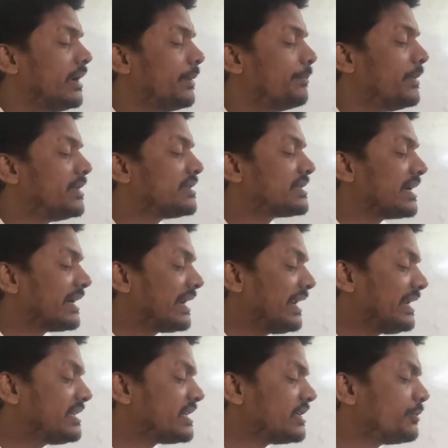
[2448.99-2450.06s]
means
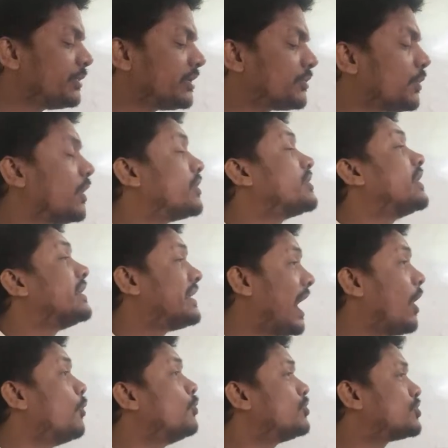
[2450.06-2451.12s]
greeted with what? The
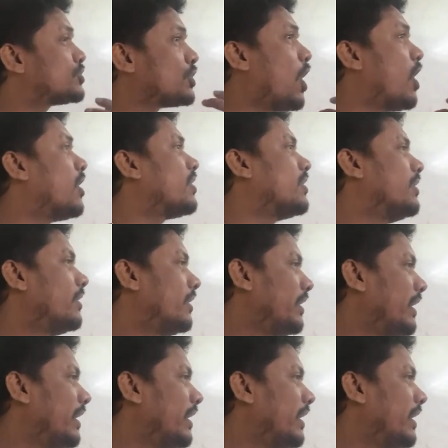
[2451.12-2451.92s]
doubts or